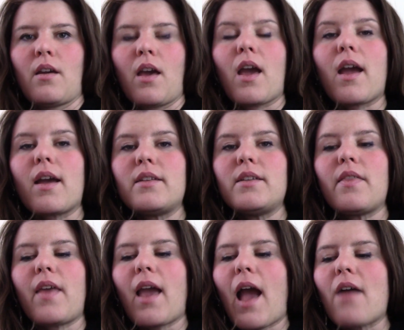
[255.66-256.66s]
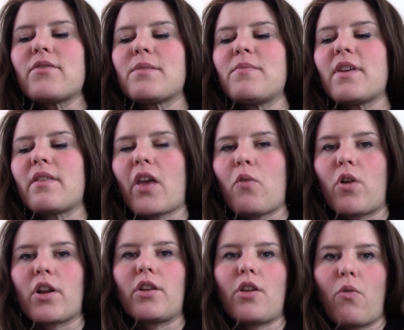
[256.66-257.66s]
and they have something they
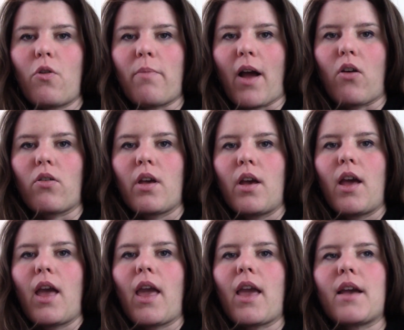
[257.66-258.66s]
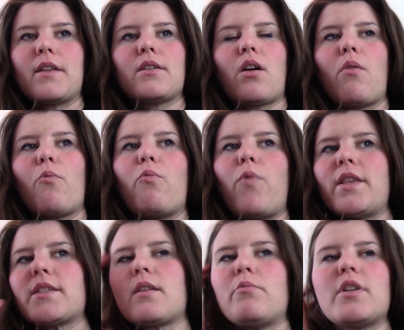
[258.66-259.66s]
want to know about. And when
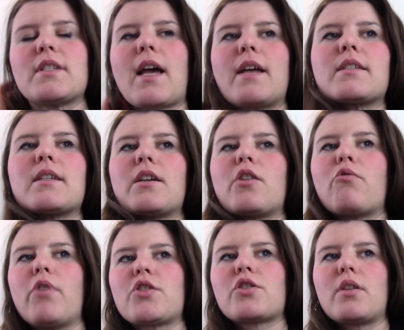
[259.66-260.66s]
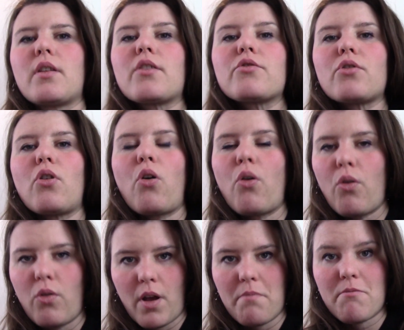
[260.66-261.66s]
someone's asking a question, there's a
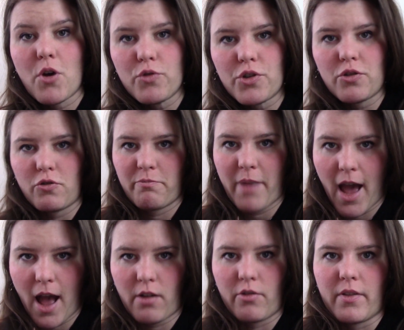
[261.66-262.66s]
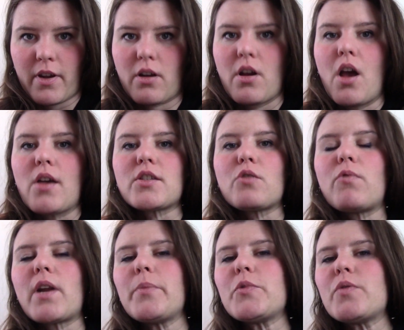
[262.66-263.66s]
whole emotional pattern there. So
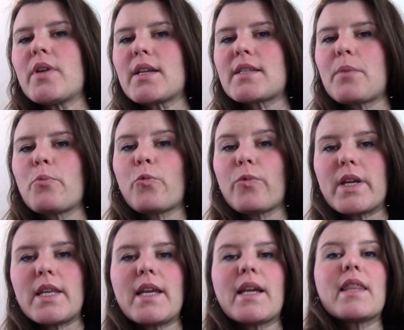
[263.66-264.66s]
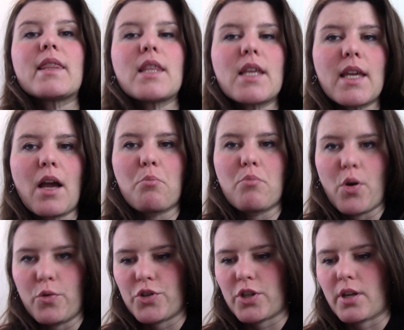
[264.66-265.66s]
what I'm doing is I'm reading the
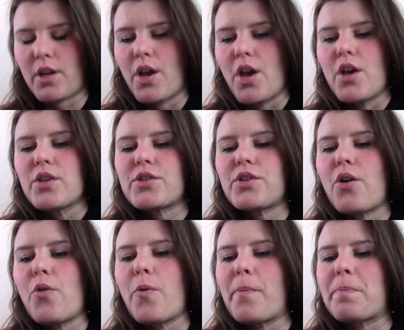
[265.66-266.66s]
emotion. So,